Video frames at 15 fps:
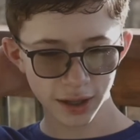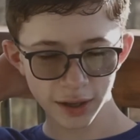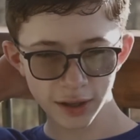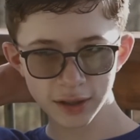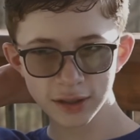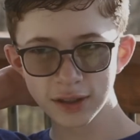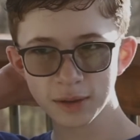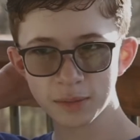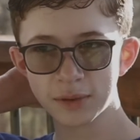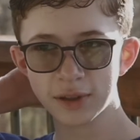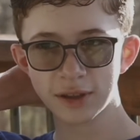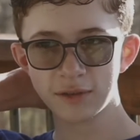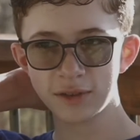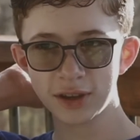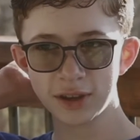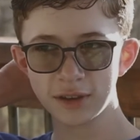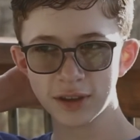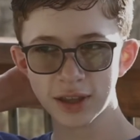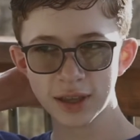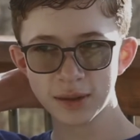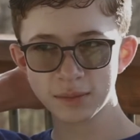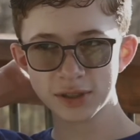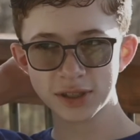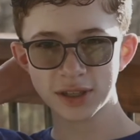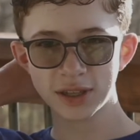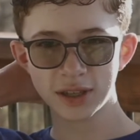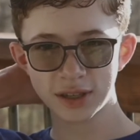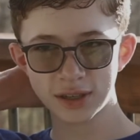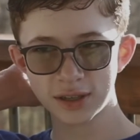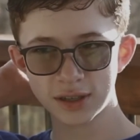like to play video games,
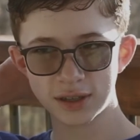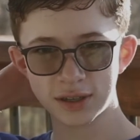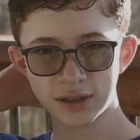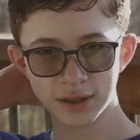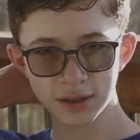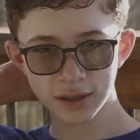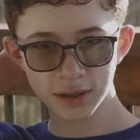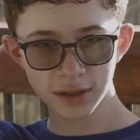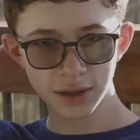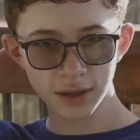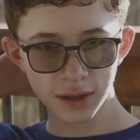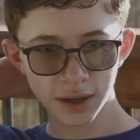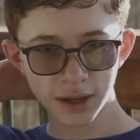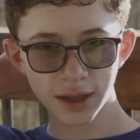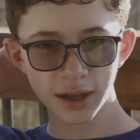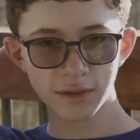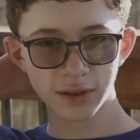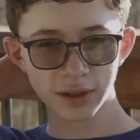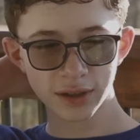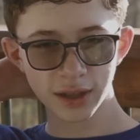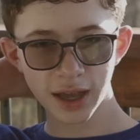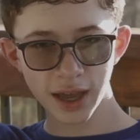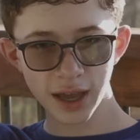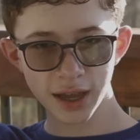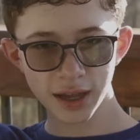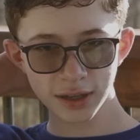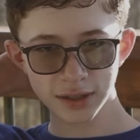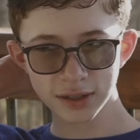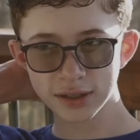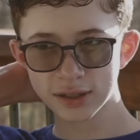and I have a
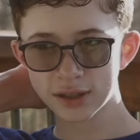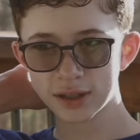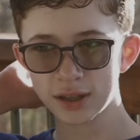cat,